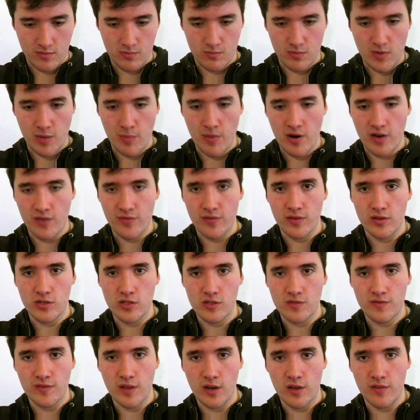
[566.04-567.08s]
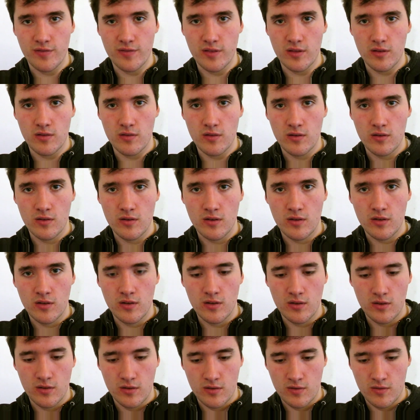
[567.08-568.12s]
My microphone just fell off the...
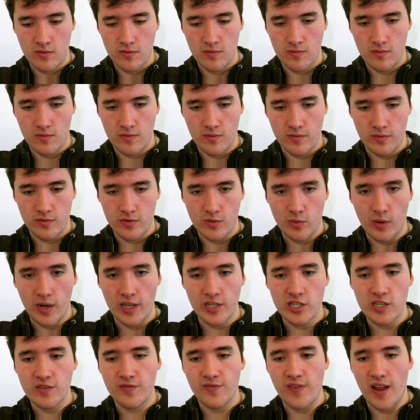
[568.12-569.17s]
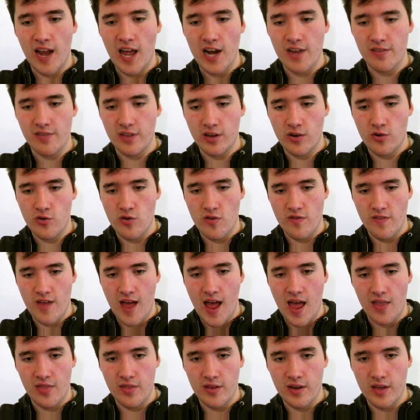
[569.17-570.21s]
Well, it just fell out of the
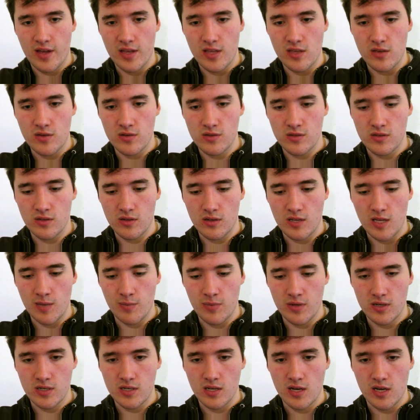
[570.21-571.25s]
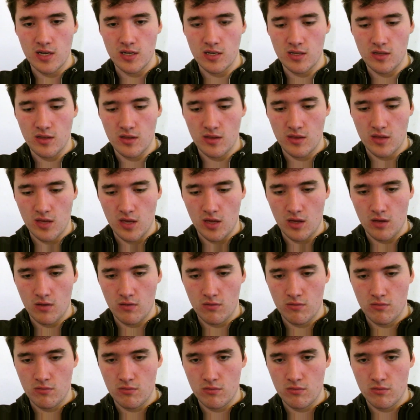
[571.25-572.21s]
cravat that I used to keep it tied to the thing.